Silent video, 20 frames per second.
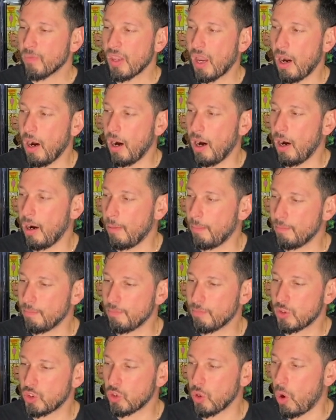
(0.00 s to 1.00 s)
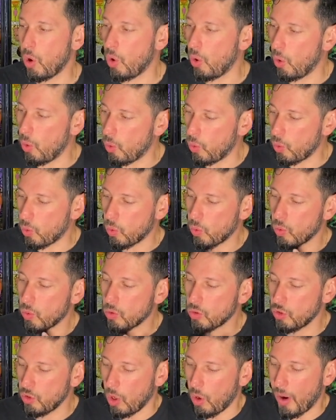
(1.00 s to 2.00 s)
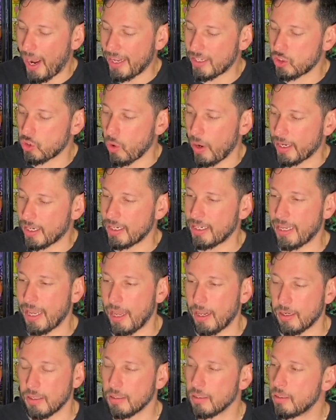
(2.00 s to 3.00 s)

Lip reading: So I can get